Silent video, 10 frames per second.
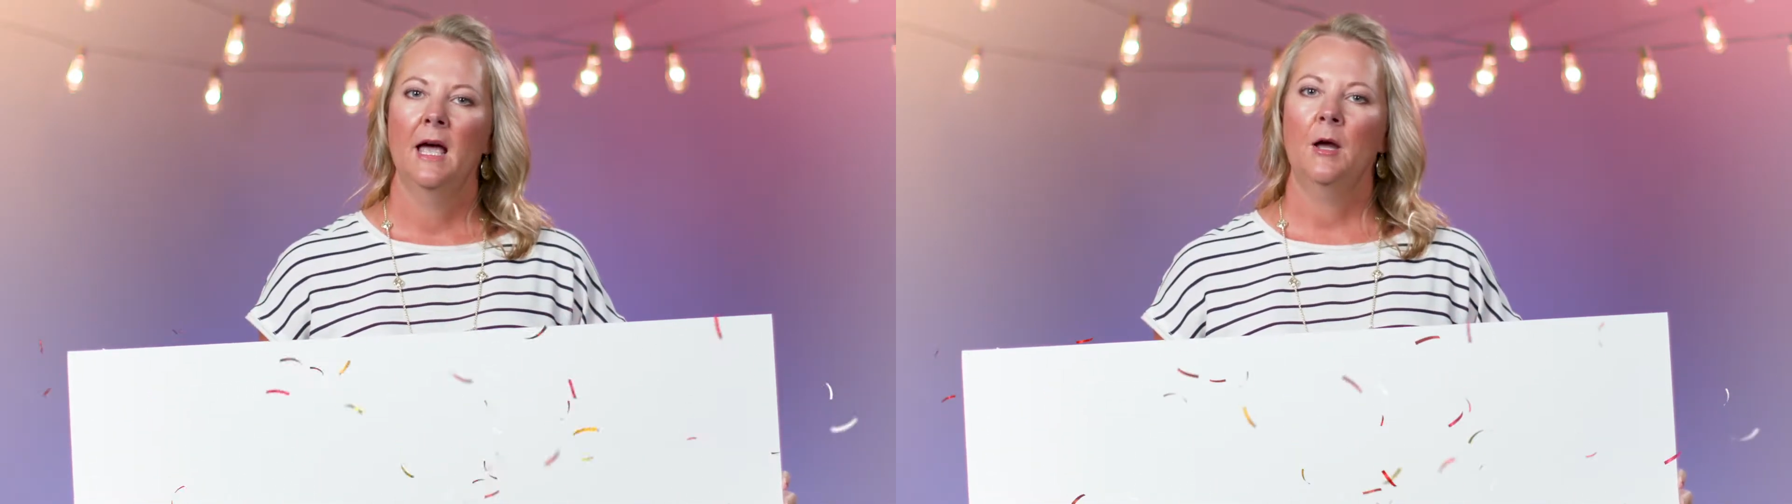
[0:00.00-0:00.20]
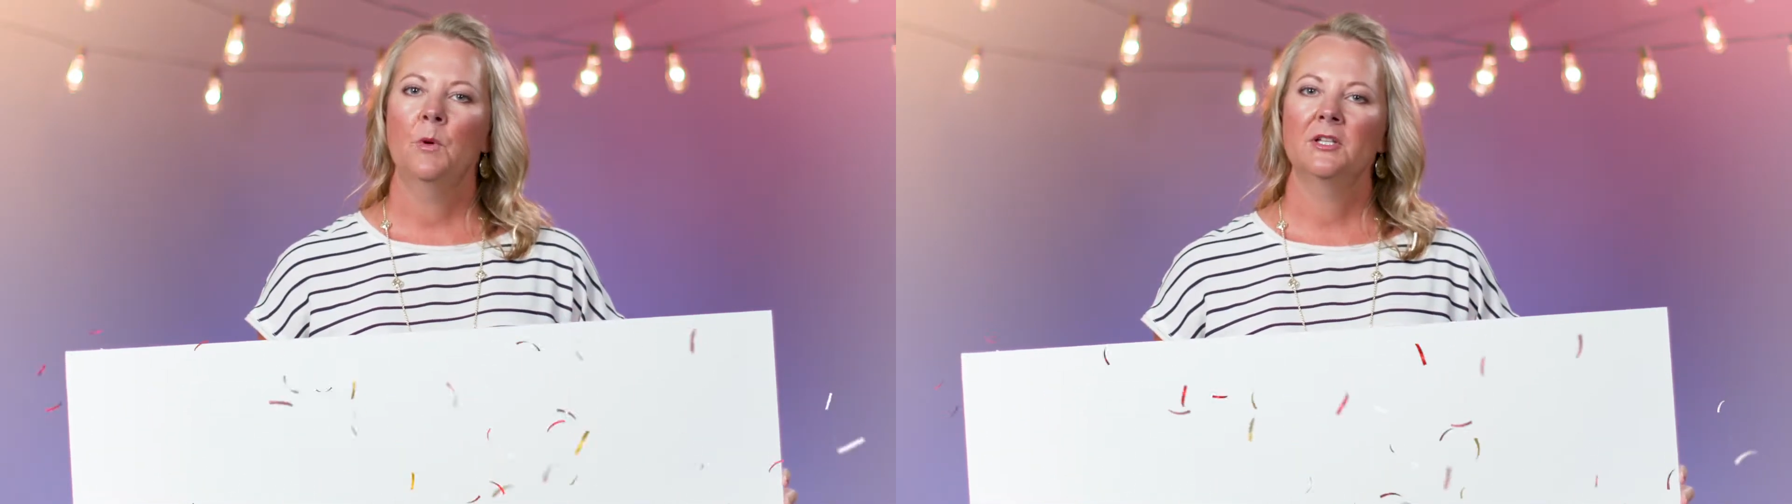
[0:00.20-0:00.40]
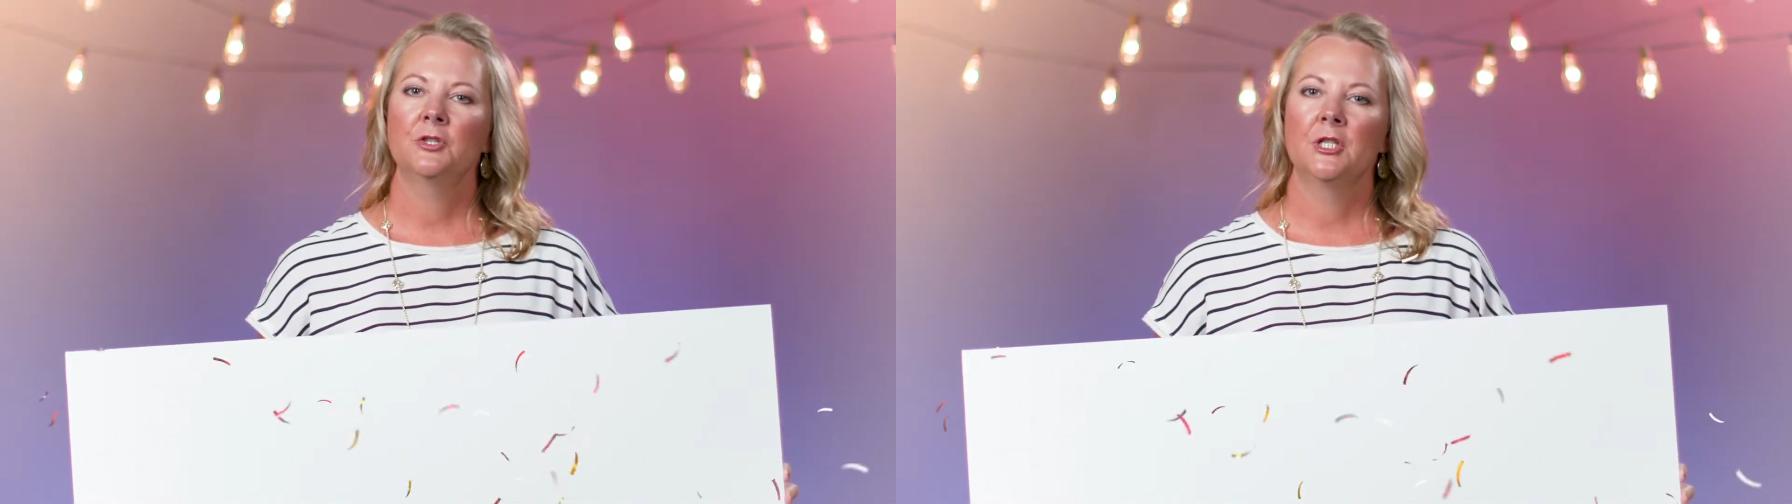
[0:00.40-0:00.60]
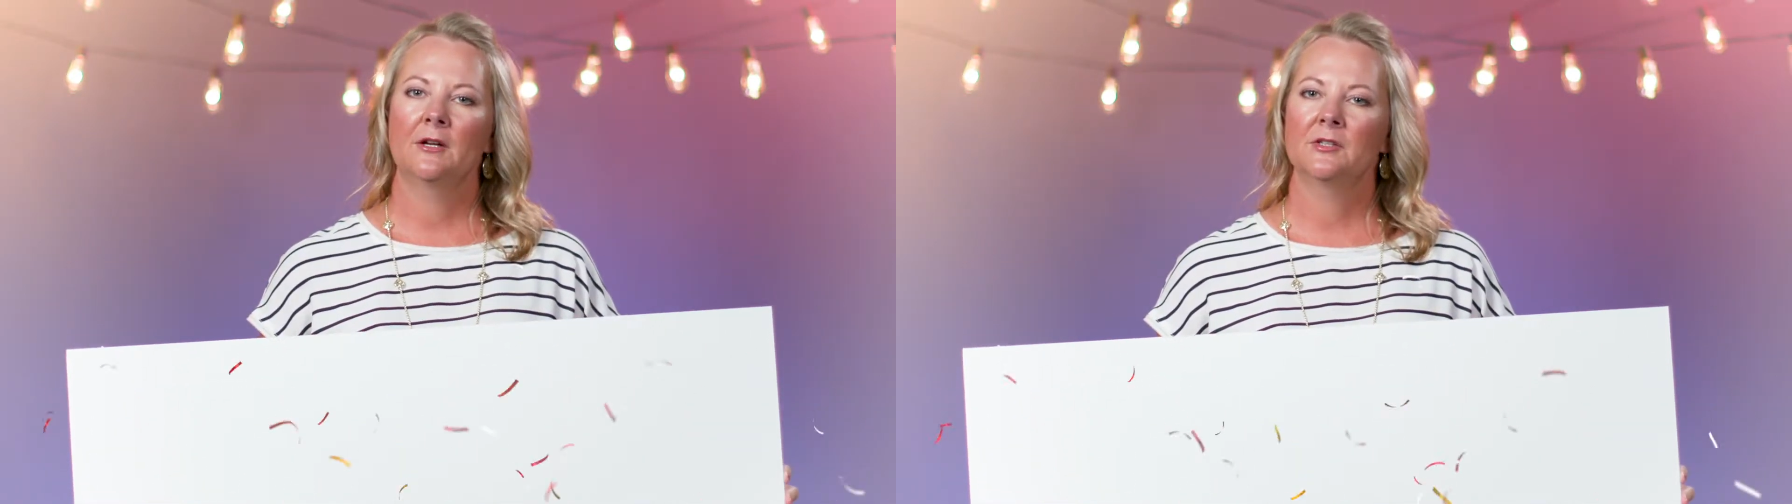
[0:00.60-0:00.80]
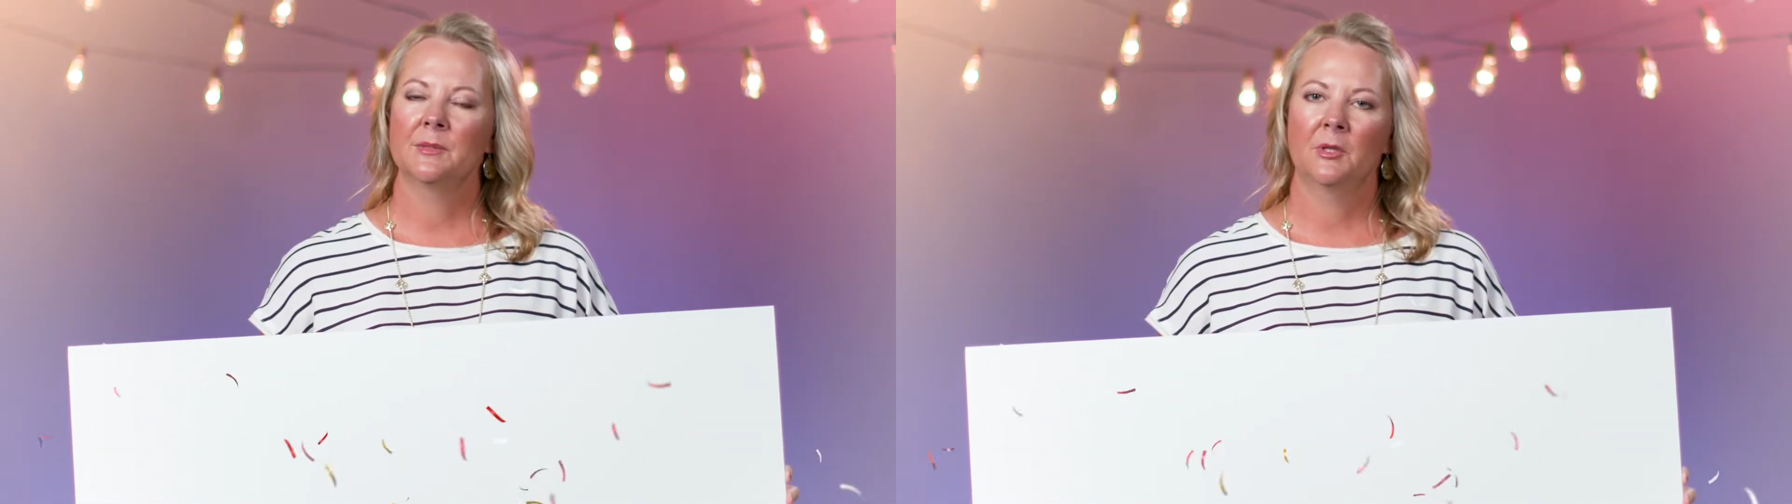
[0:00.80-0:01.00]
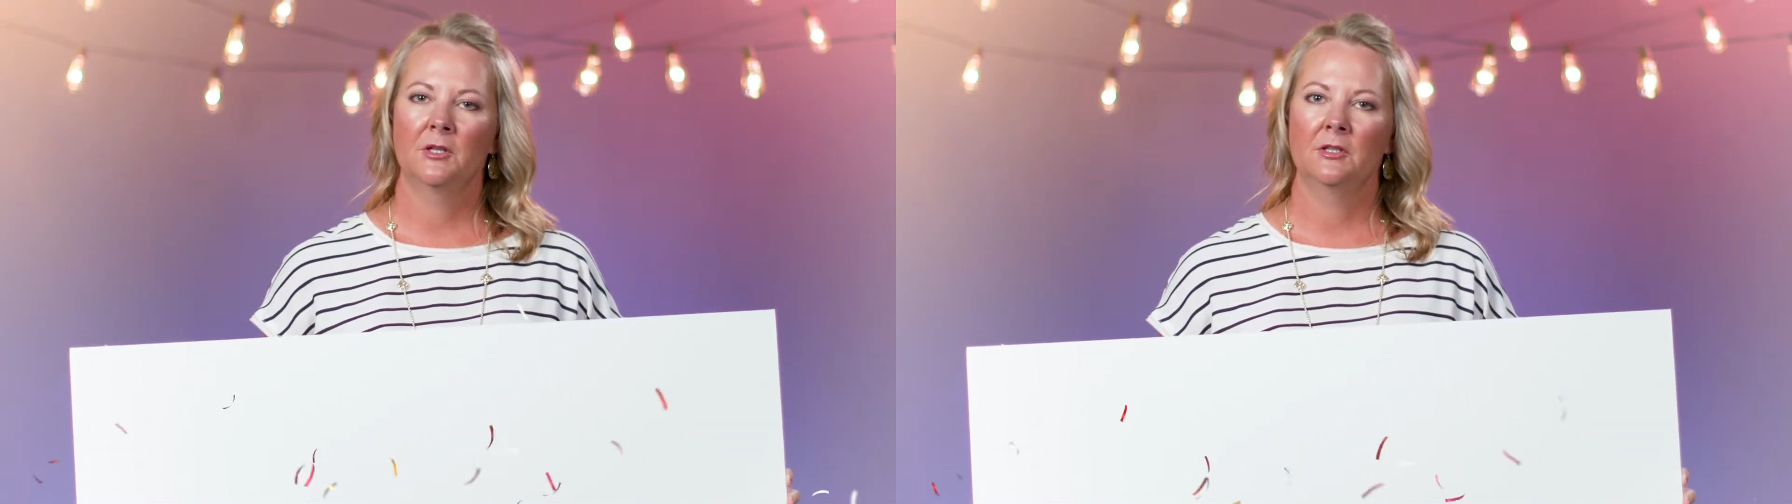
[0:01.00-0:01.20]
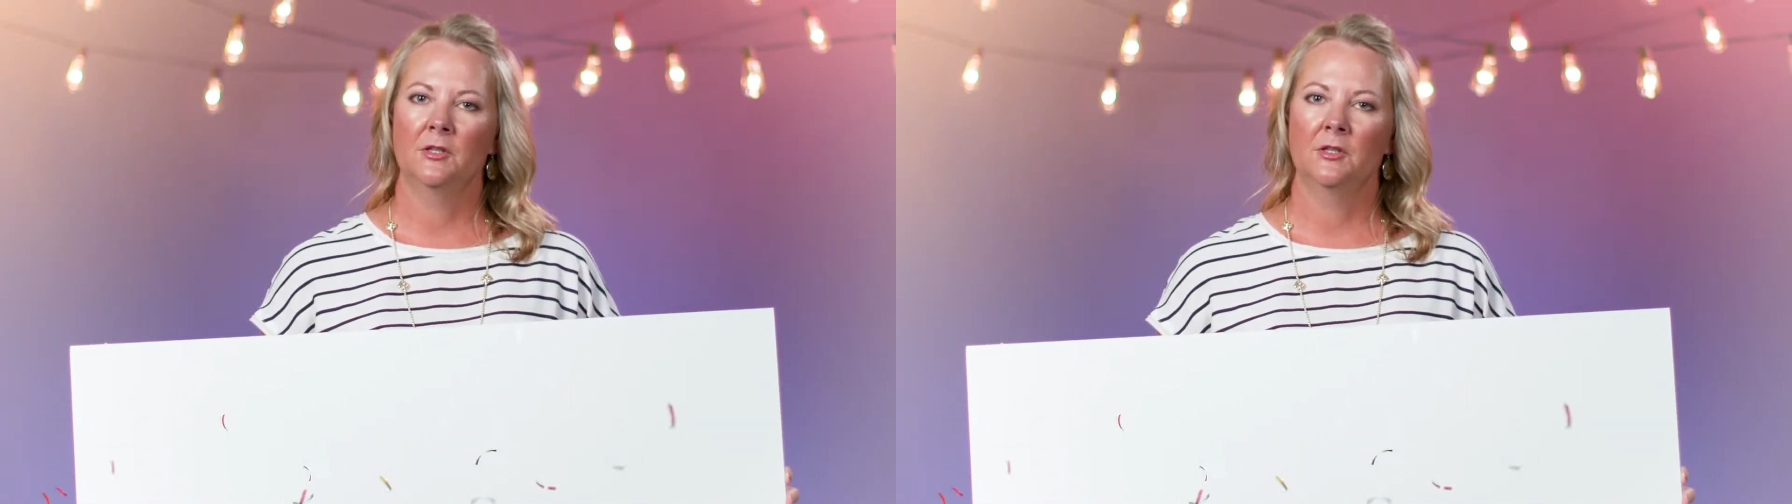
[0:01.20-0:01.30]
I want to share some good